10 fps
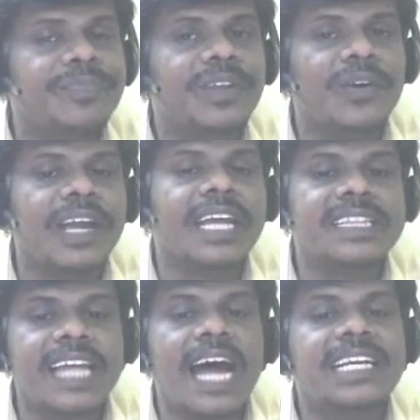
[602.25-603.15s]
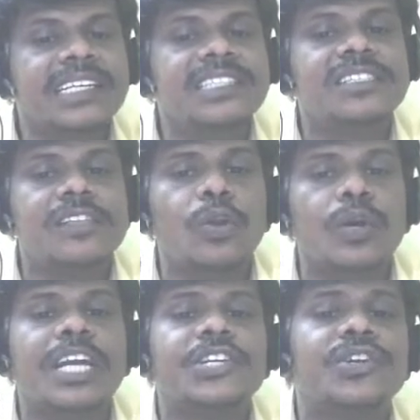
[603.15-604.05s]
Okay, that is the
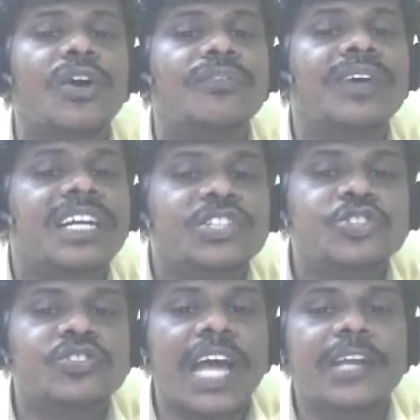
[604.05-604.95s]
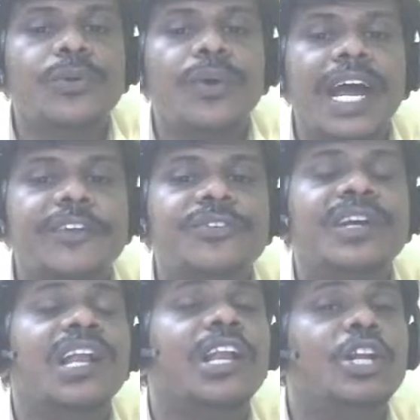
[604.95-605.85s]
location of
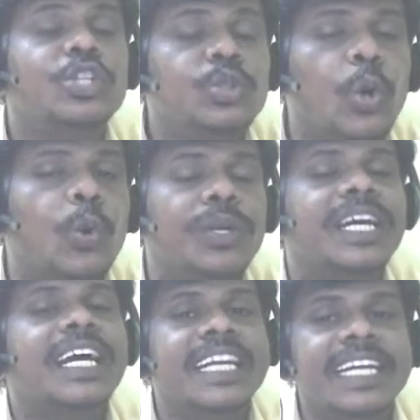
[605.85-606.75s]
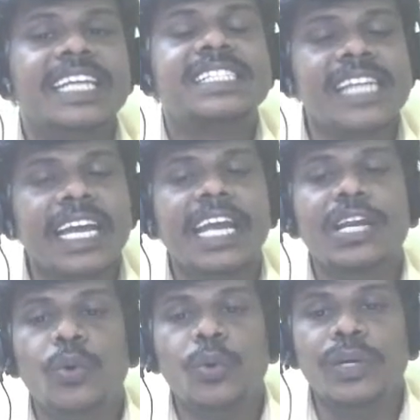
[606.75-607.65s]
cyanoatrial node. SA
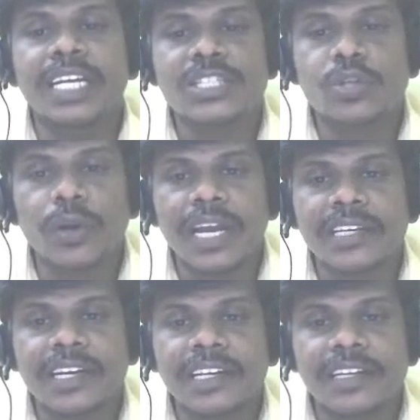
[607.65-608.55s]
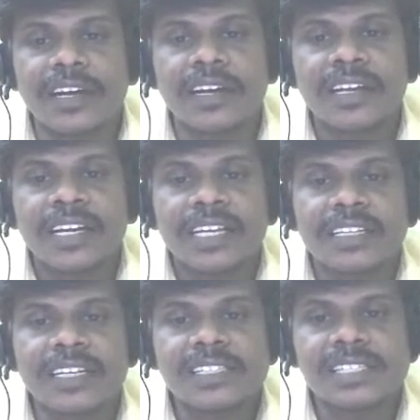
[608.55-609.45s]
node is located here.
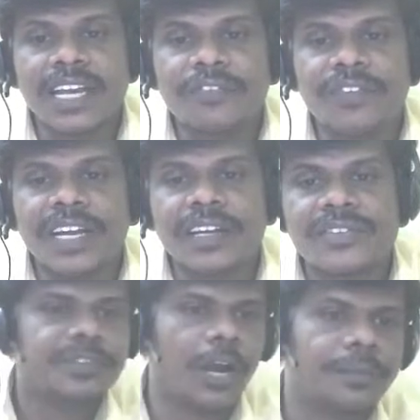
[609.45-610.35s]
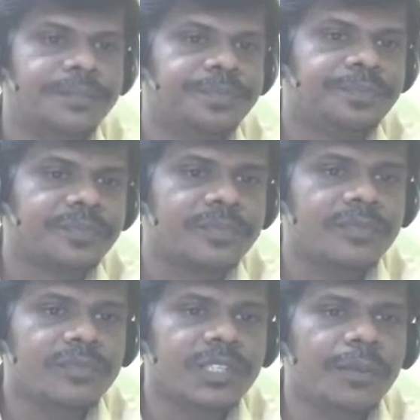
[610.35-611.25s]
This if we consider. Now,
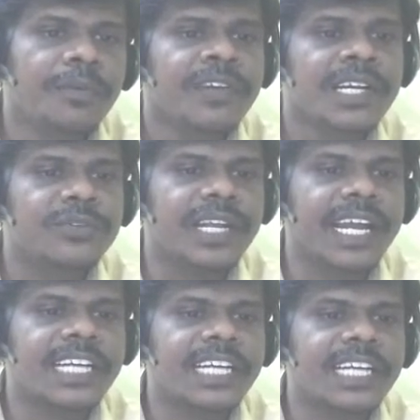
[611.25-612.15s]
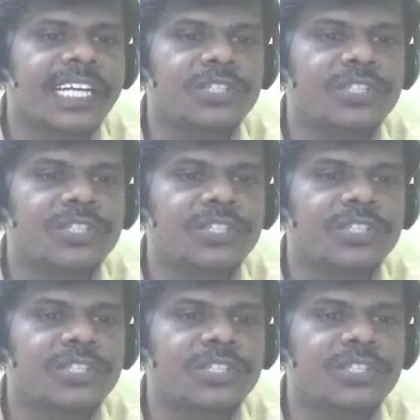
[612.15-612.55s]
moving to the next question.